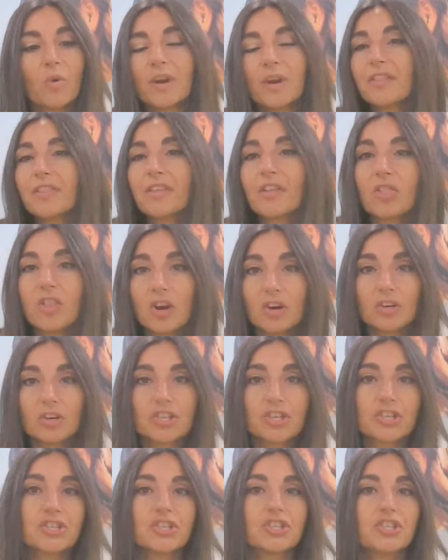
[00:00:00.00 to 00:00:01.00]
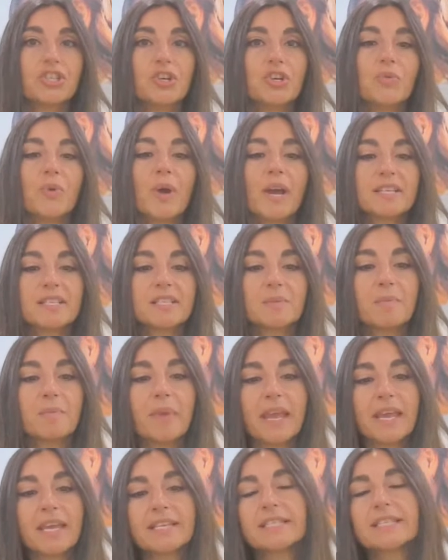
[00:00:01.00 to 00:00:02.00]
one of the largest
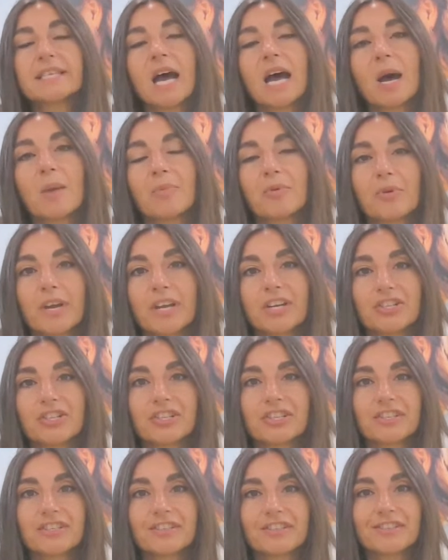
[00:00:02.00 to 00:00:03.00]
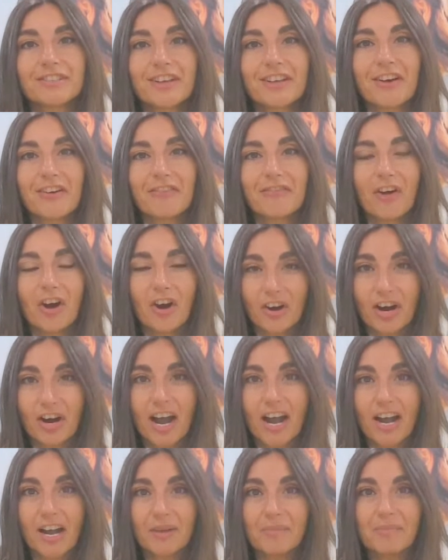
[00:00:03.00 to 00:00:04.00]
US-based operations of our
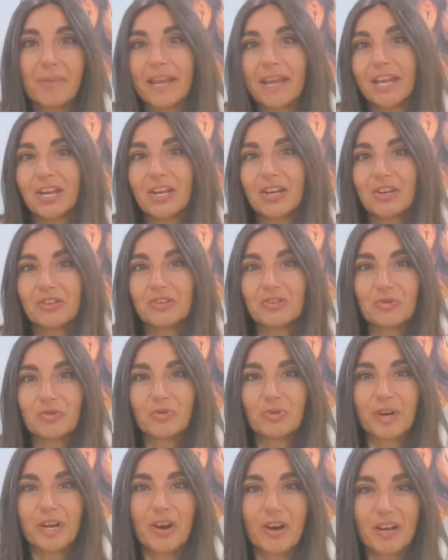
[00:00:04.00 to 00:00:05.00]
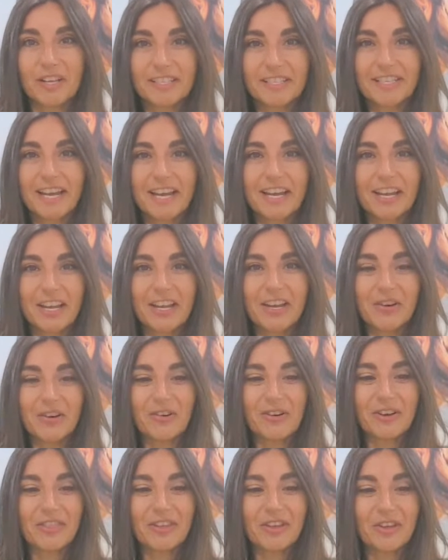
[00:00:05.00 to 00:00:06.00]
kind, making jewelry on site
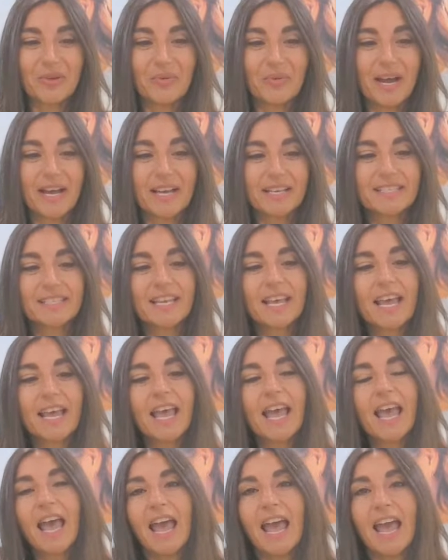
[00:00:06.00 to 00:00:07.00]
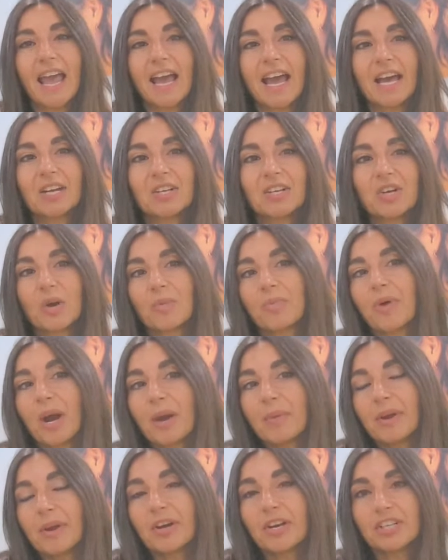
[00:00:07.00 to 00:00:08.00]
here in the US. And our
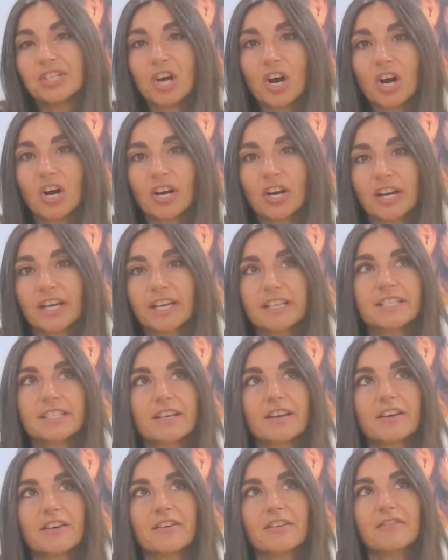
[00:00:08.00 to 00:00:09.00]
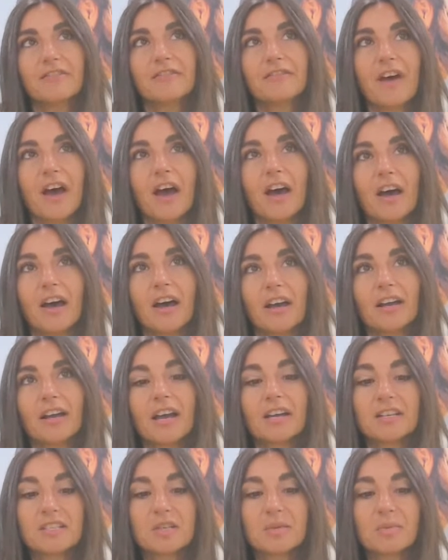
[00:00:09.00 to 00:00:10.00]
primary targets of
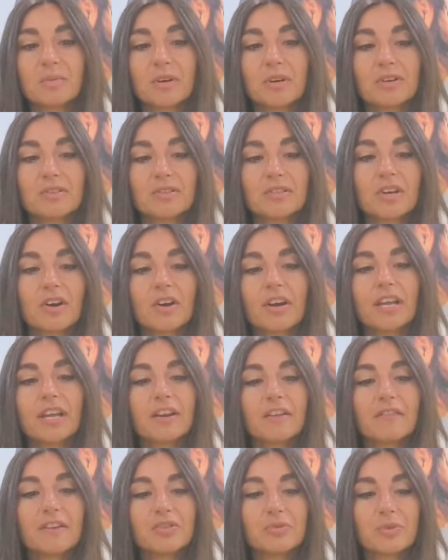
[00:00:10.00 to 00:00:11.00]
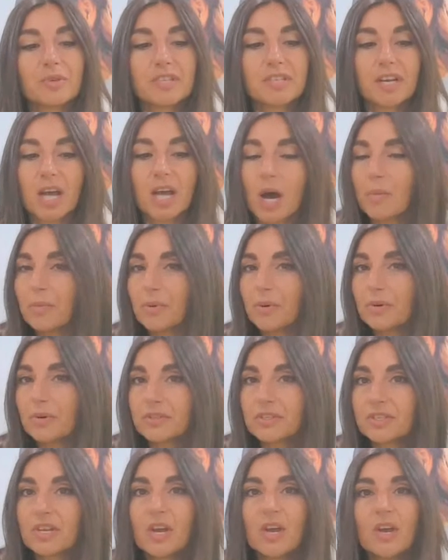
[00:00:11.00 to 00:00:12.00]
customers are individuals and
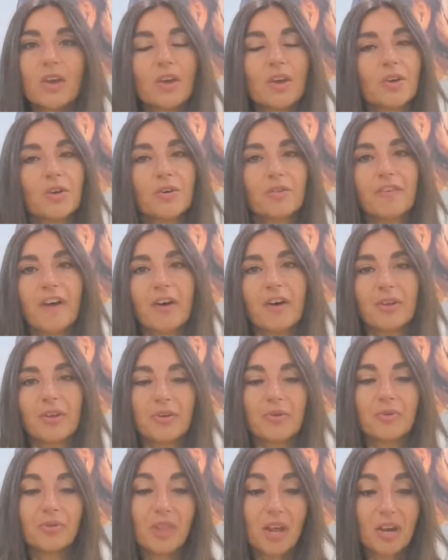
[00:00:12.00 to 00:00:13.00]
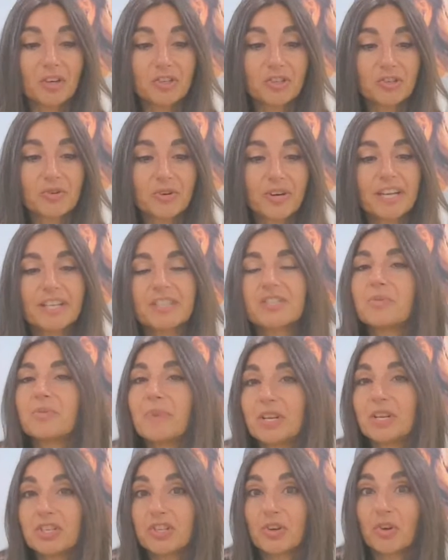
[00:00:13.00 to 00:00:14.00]
couples who value luxury, as you
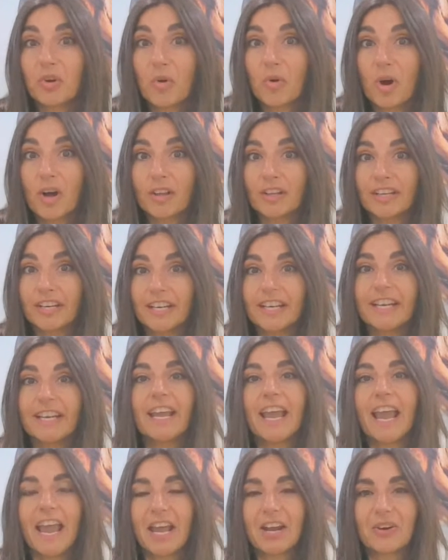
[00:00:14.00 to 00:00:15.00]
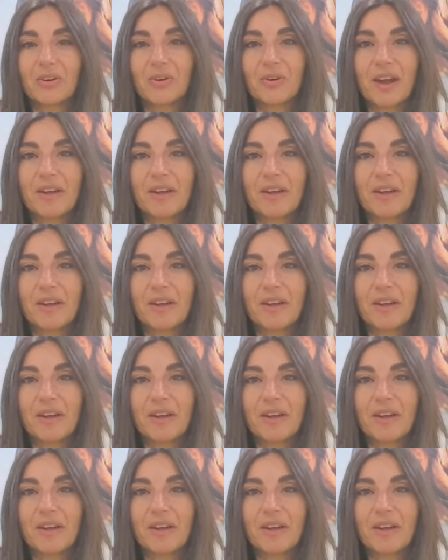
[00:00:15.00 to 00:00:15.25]
mentioned, quality, hand